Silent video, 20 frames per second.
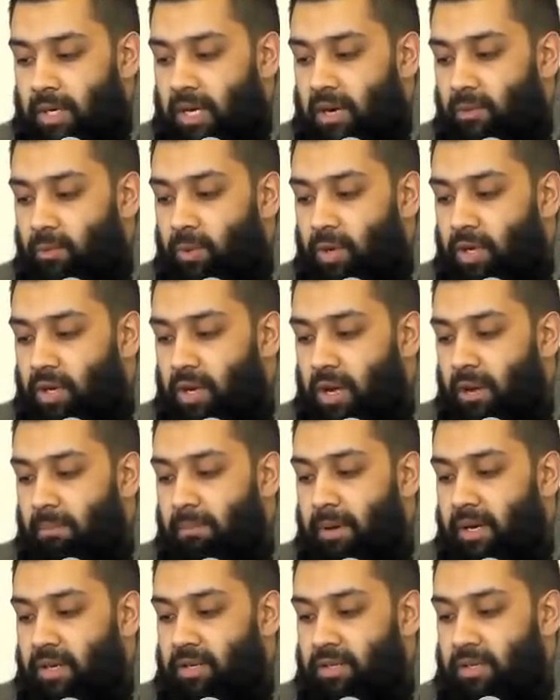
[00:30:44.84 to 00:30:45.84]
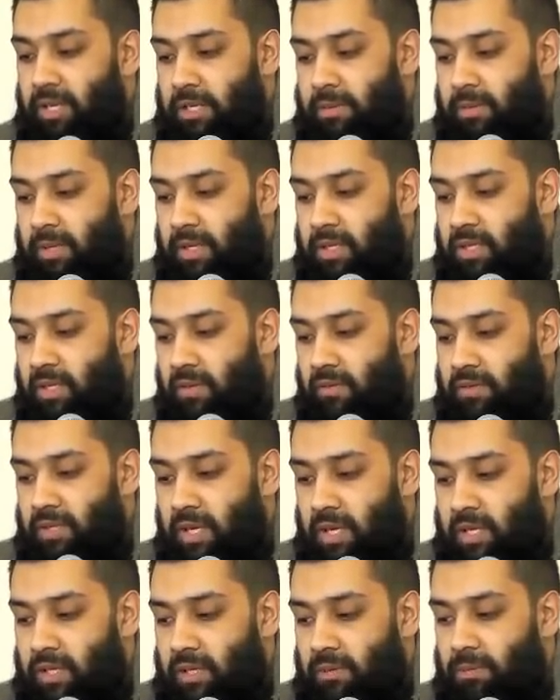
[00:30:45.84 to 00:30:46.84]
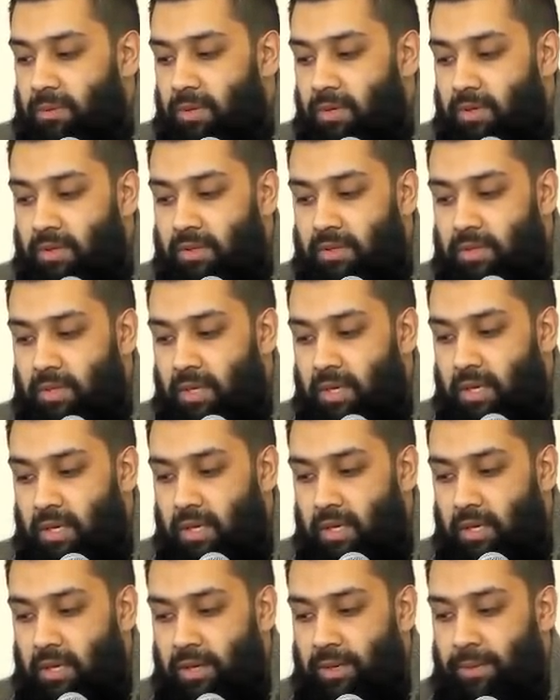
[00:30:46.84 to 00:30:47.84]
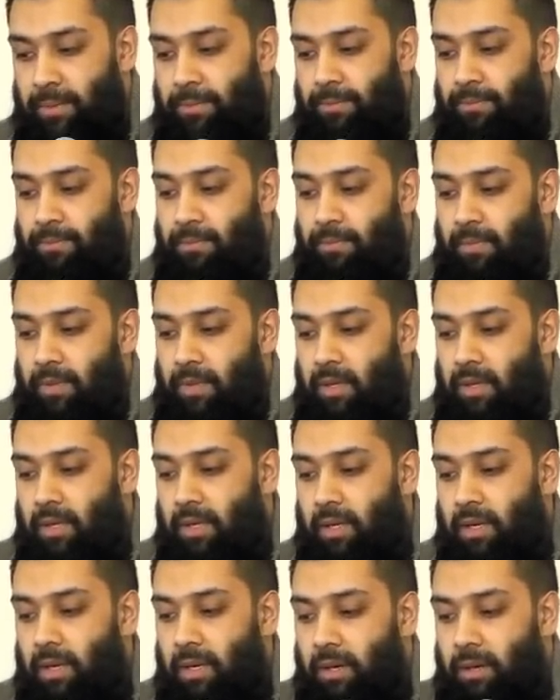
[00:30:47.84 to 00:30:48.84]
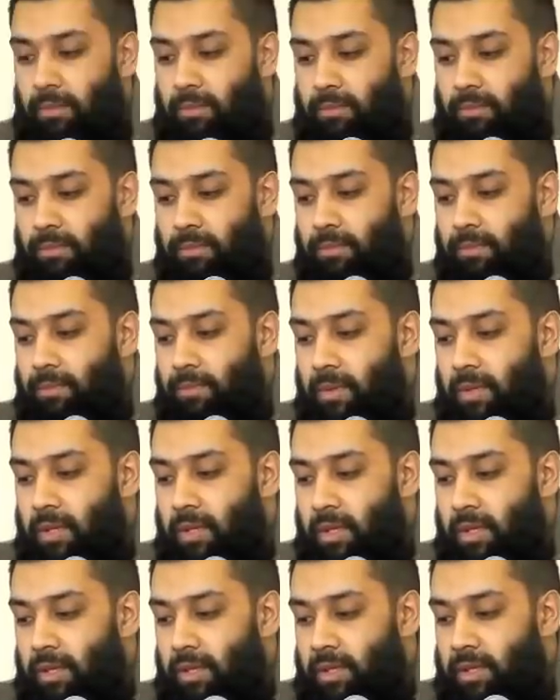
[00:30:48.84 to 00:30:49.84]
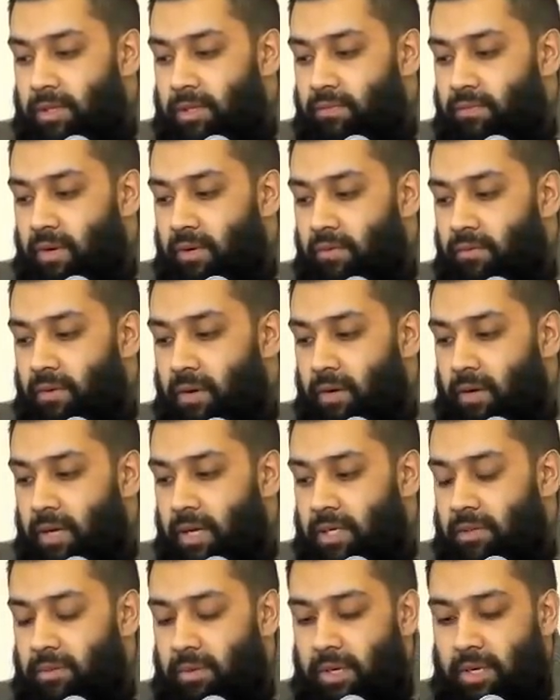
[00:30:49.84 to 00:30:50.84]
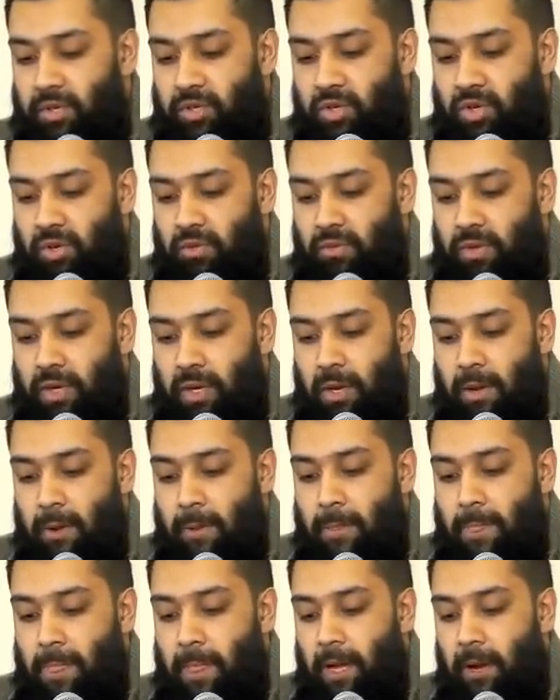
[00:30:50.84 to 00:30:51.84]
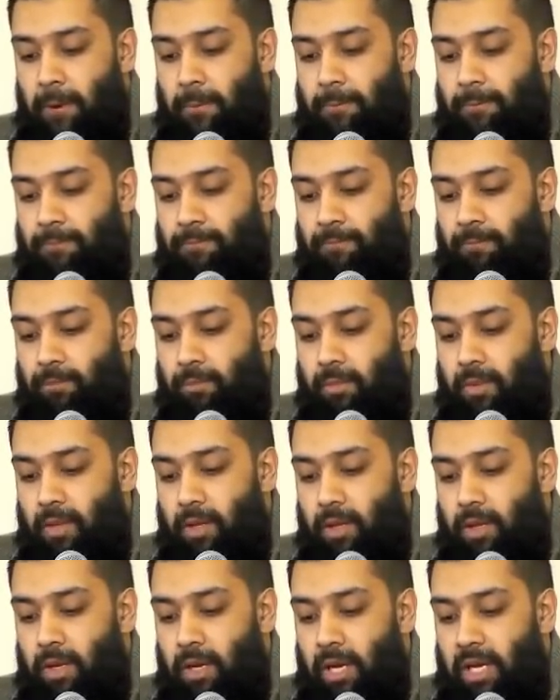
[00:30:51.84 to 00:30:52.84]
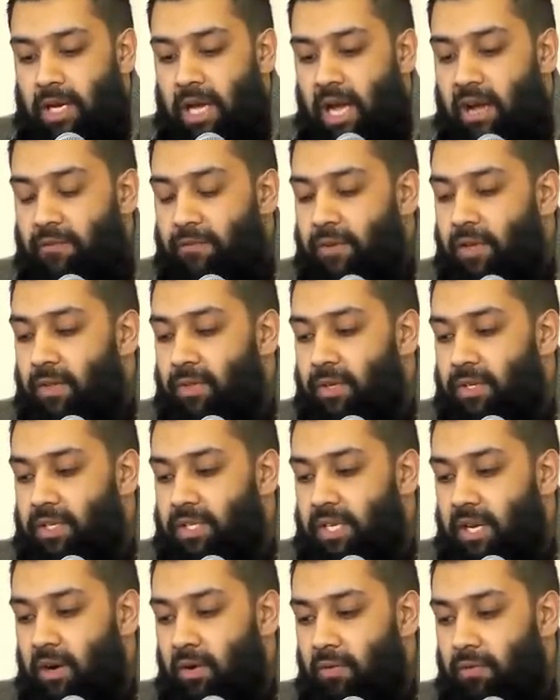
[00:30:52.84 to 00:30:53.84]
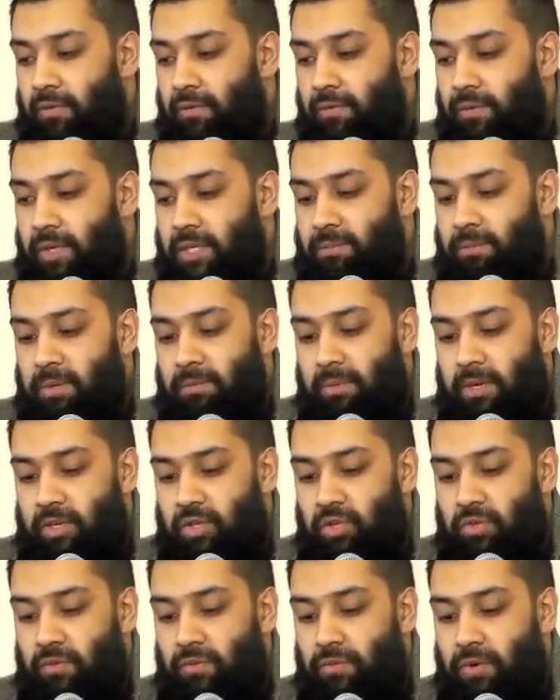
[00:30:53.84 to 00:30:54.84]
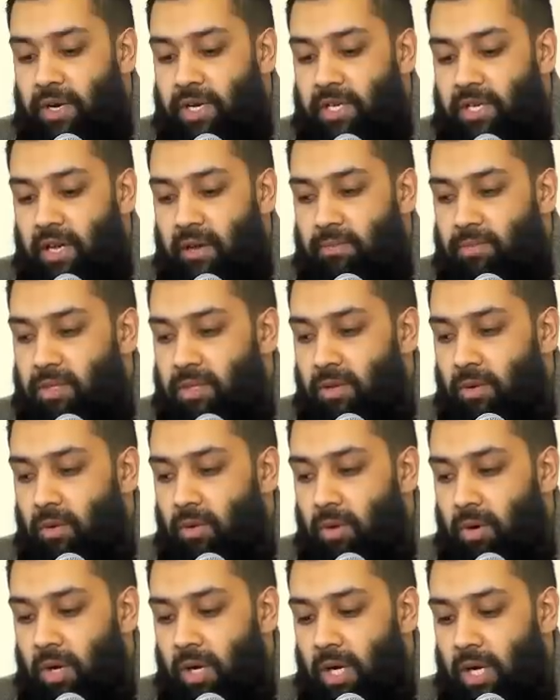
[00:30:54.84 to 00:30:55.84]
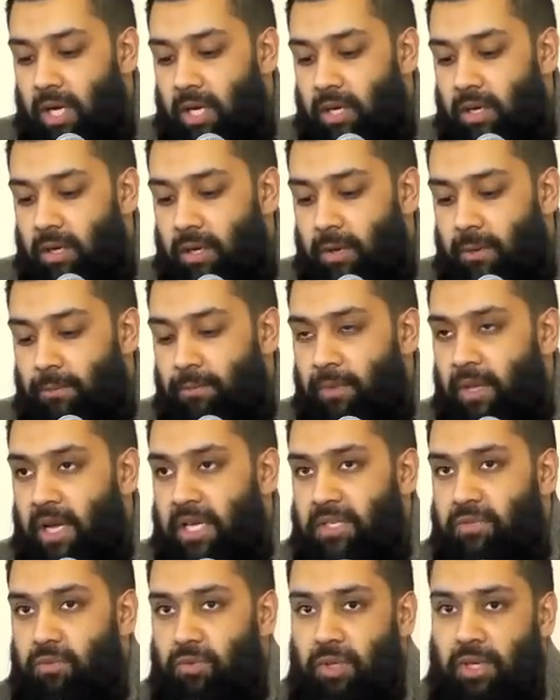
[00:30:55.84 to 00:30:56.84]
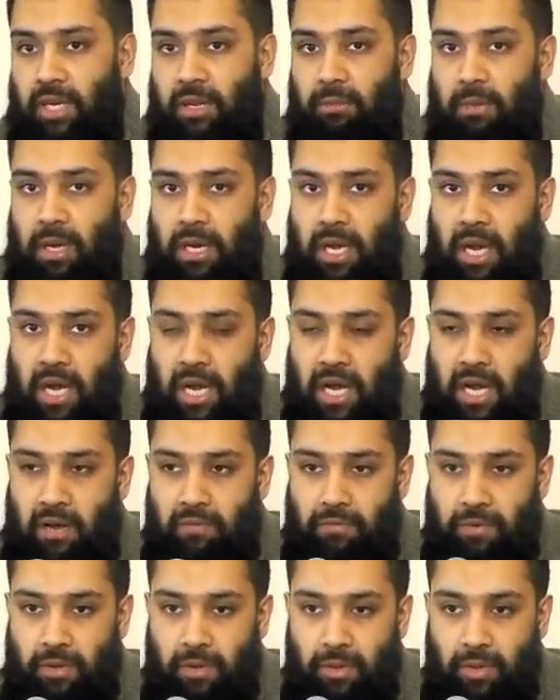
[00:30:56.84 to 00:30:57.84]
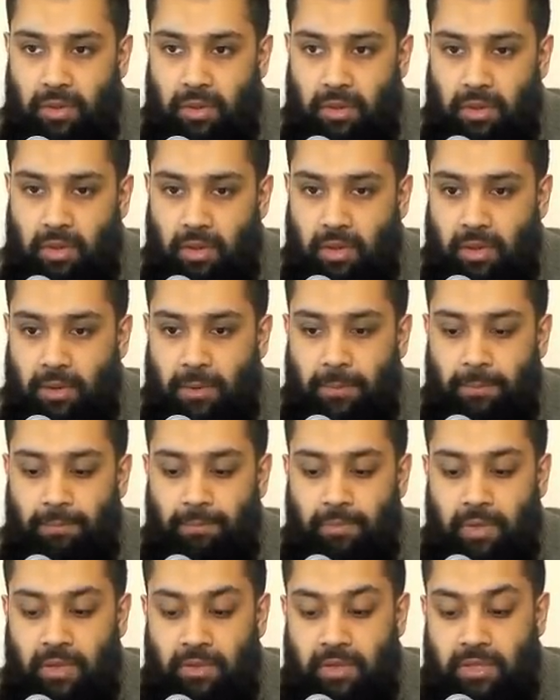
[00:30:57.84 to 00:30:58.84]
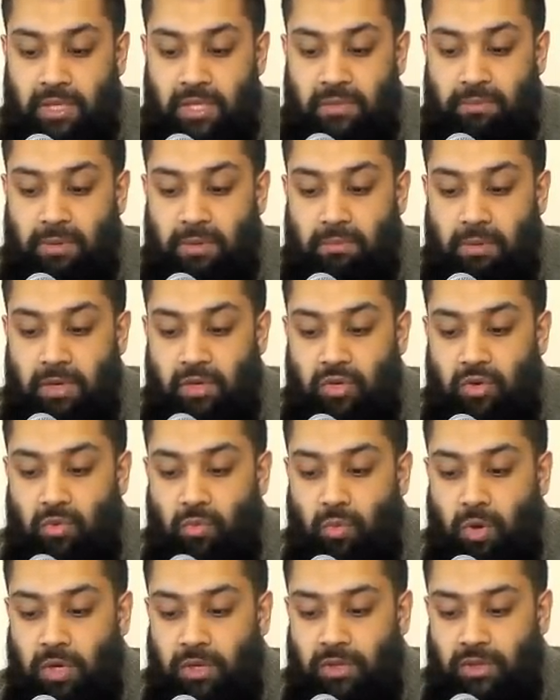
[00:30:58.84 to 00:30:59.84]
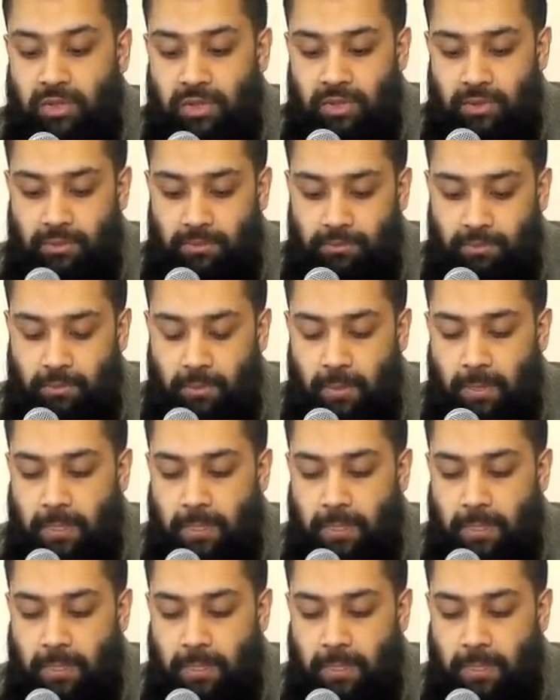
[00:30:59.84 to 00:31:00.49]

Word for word: Now, we're going to come back to this explanation of Sa'di because uh, um, it's a very far explanation of it. Now, Al-Hafid itself, it's been mentioned three times in the Quran. As for the name Al-Hafiz, then this has been mentioned once.